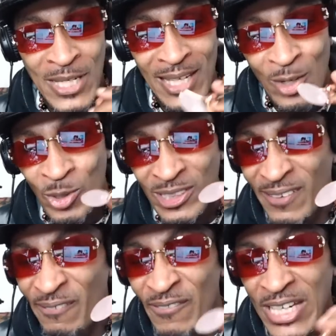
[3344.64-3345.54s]
They called
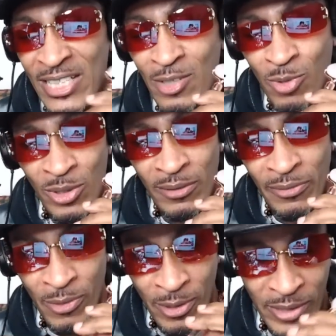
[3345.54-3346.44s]
it a face roller
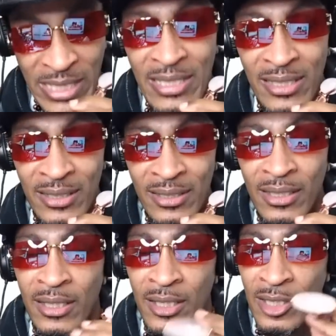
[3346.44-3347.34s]
for a reason.
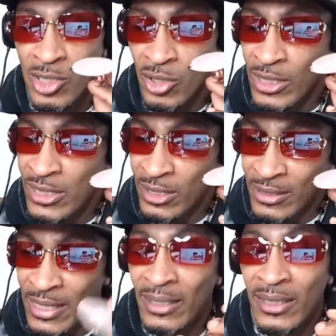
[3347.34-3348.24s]
So these are
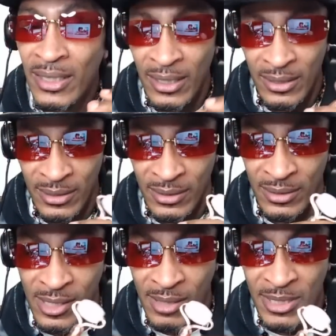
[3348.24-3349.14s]
delicate.
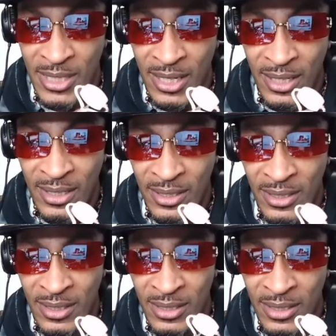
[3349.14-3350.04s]
You know what I'm saying?
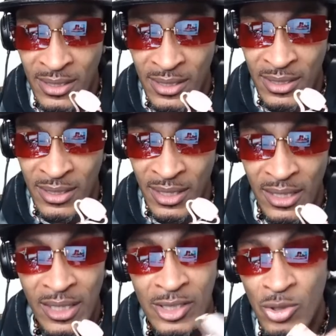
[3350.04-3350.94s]

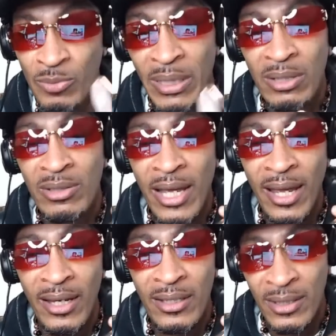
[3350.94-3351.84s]
Unless you beard
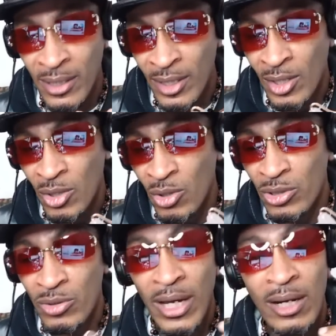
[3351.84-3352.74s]
gang or
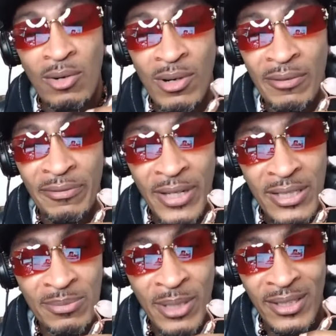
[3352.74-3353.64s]
you got a rough
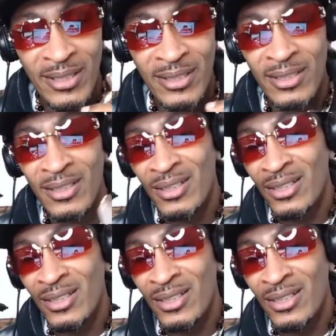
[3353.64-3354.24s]
face, my nigga.